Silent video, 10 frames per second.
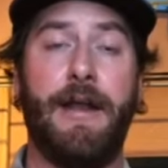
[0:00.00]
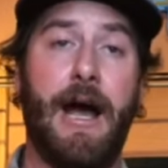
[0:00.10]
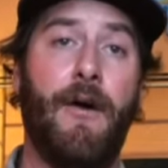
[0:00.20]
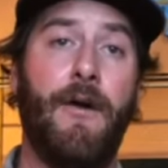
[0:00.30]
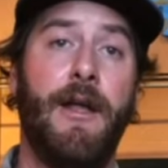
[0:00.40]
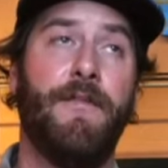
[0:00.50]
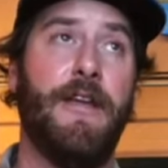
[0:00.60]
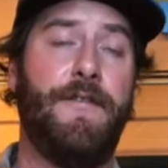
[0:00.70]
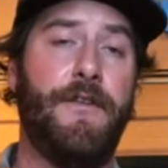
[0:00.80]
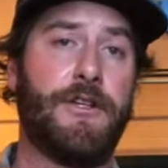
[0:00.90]
Now,
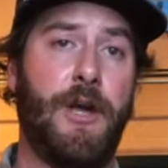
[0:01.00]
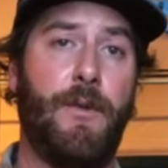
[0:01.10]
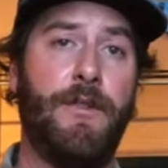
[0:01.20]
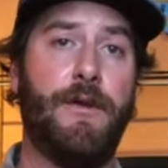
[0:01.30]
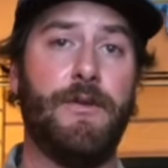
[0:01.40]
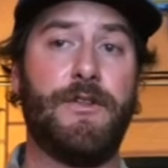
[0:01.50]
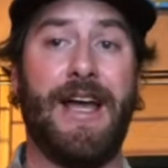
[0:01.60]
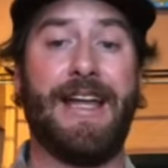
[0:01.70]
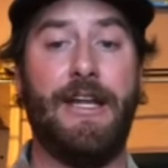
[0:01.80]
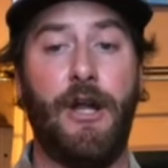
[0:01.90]
if you're someone who's like,